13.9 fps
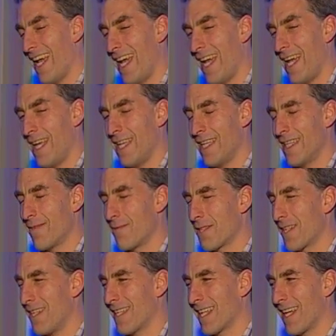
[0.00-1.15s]
And
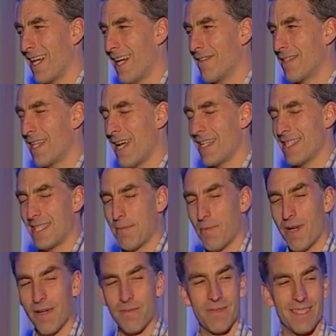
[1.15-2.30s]
Raskolnikov sizes him
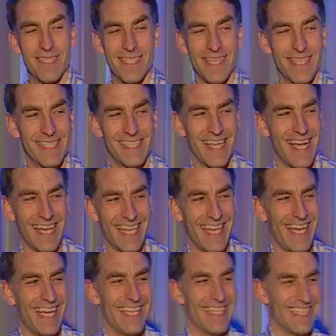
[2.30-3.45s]
up and says, I
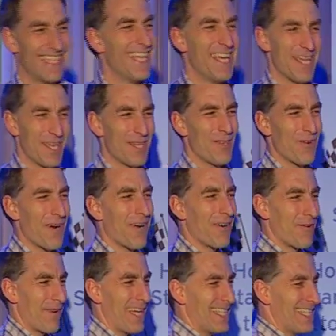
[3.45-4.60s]
can't, you are a
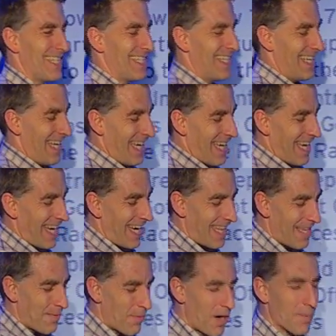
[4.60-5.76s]
wretch. And
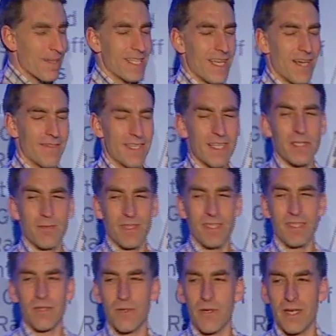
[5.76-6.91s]
then Marmeladov tells him a
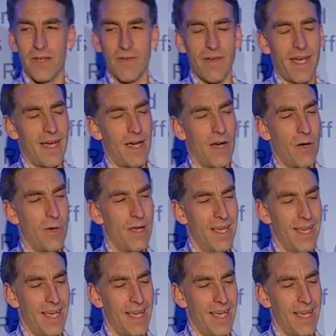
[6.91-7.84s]
story of how